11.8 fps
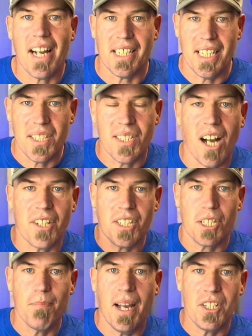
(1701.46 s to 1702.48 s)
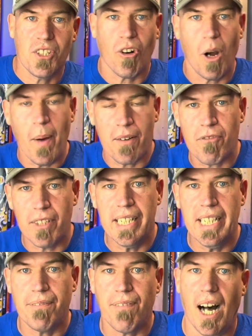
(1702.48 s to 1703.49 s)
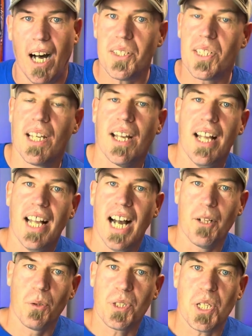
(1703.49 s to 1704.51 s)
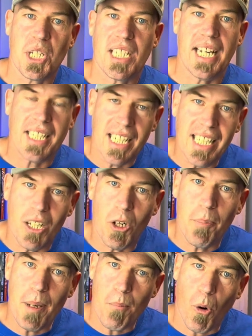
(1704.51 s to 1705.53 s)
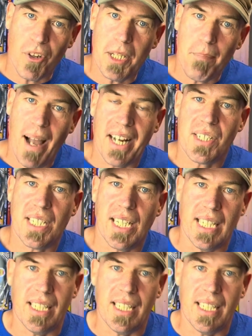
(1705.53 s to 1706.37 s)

this, I just made sure I went really fast and also stayed a little bit more in the back seat,